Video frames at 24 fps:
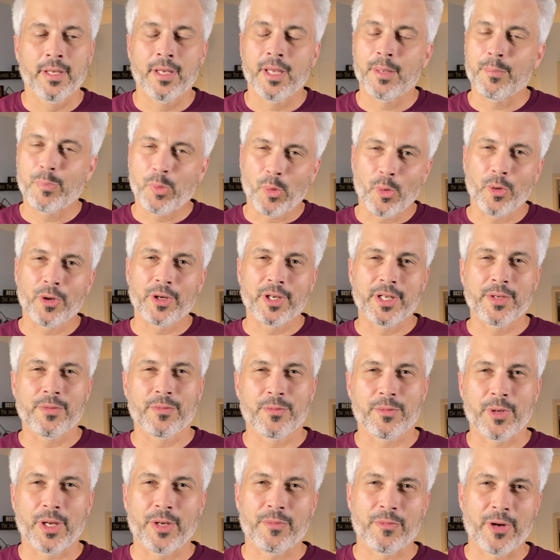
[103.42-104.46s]

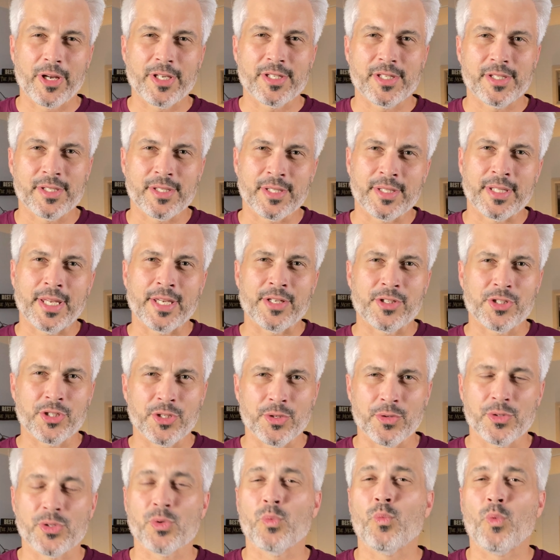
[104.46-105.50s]
important in races that they
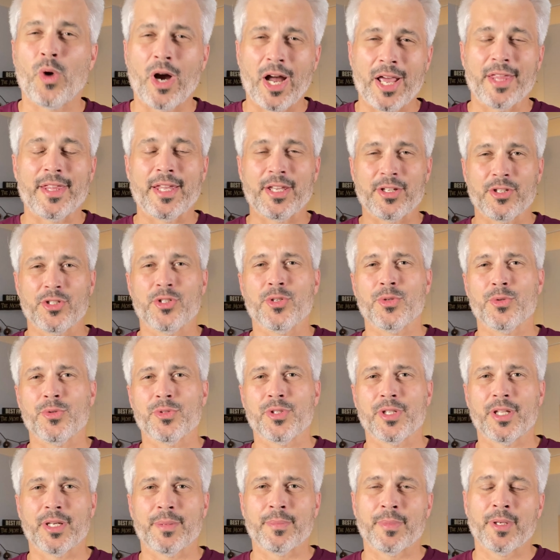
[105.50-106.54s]
choose and why they
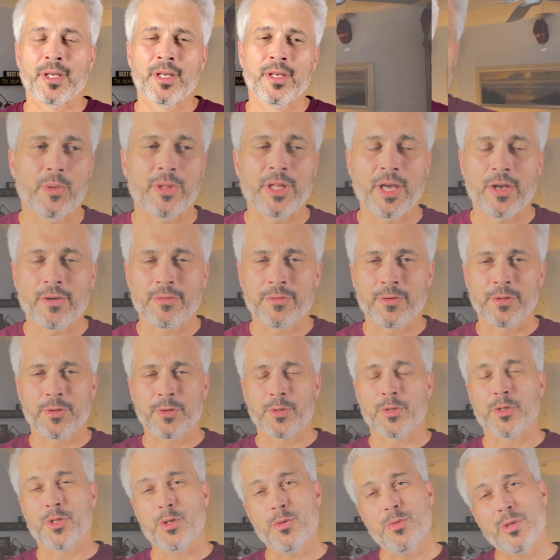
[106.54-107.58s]
choose them. Without
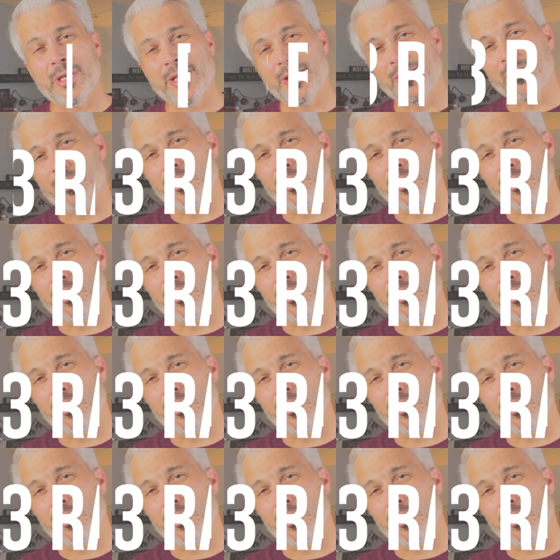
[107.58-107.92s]
further ado, here